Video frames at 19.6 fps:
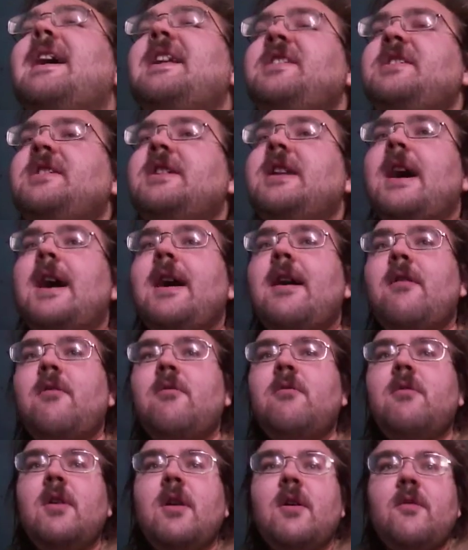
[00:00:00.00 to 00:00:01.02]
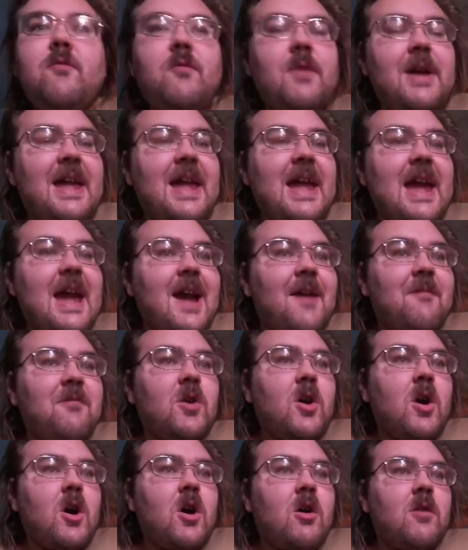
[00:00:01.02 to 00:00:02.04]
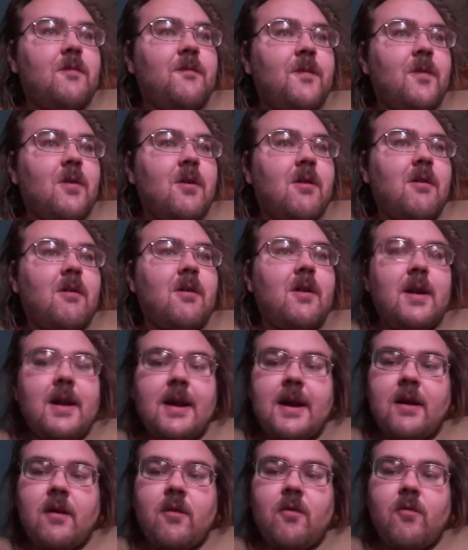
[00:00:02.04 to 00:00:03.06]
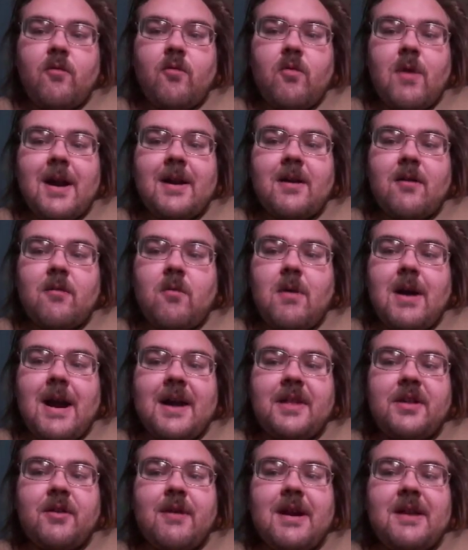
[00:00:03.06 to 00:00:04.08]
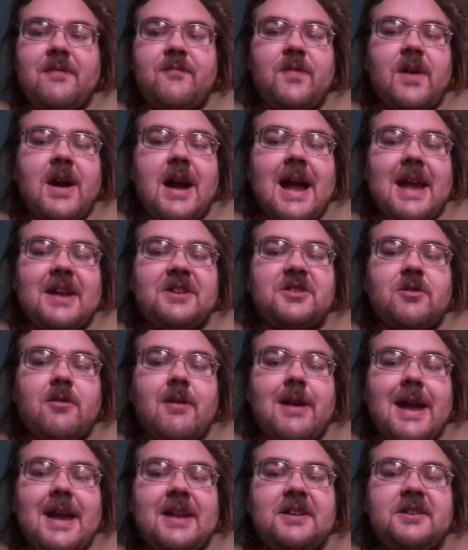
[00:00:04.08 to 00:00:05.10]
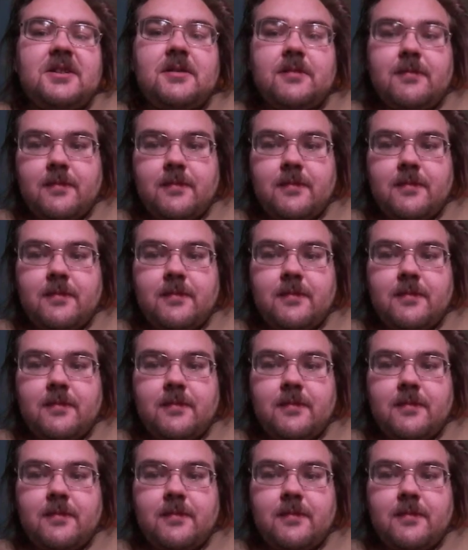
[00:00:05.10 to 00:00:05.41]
No, we have called for winter weather advisories,